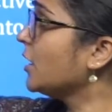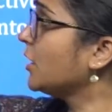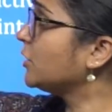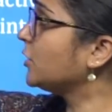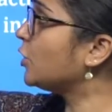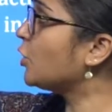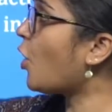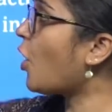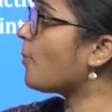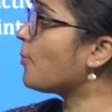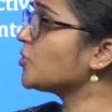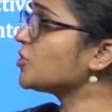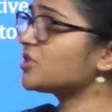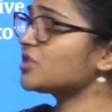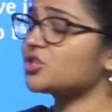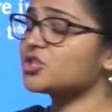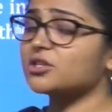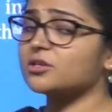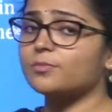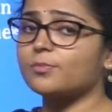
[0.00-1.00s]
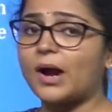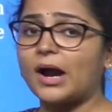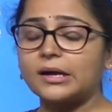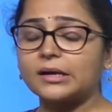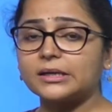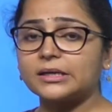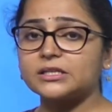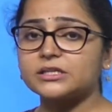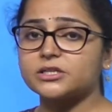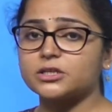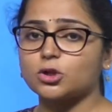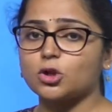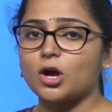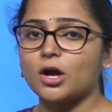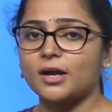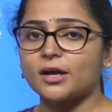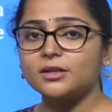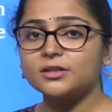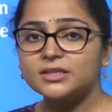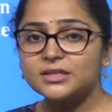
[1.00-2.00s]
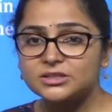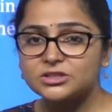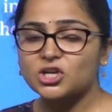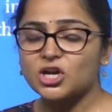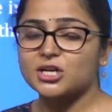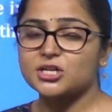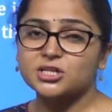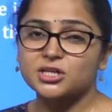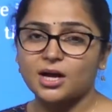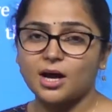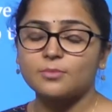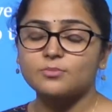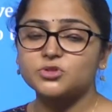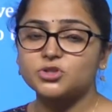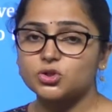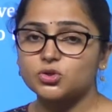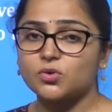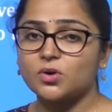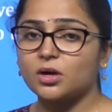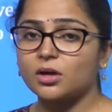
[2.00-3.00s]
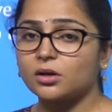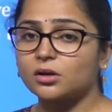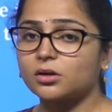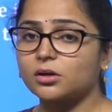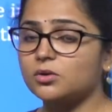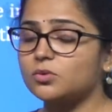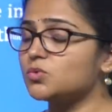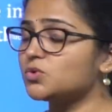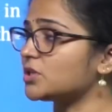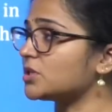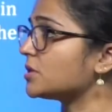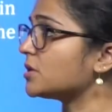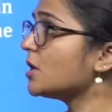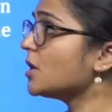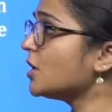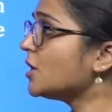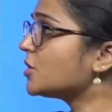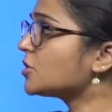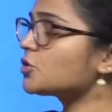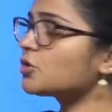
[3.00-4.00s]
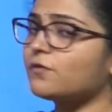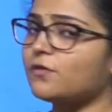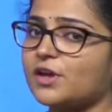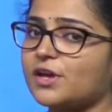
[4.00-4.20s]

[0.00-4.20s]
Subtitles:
the opposition party's lawyer, the judge comes to a conclusion. So for